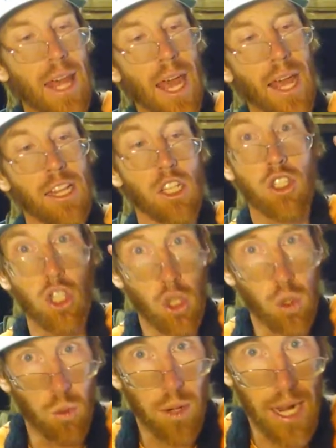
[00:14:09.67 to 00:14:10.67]
then
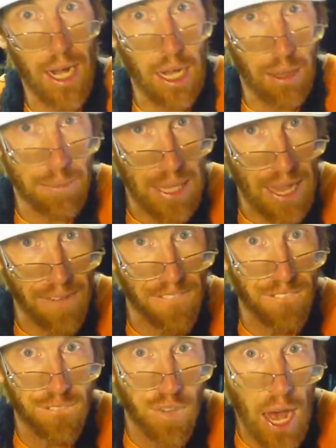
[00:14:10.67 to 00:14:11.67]
you will be
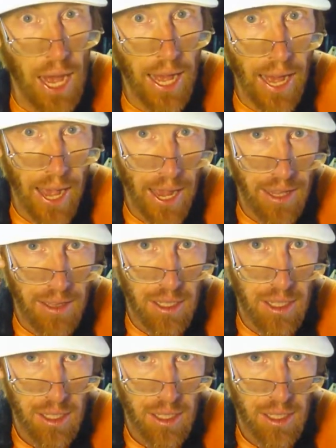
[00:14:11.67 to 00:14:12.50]
fine.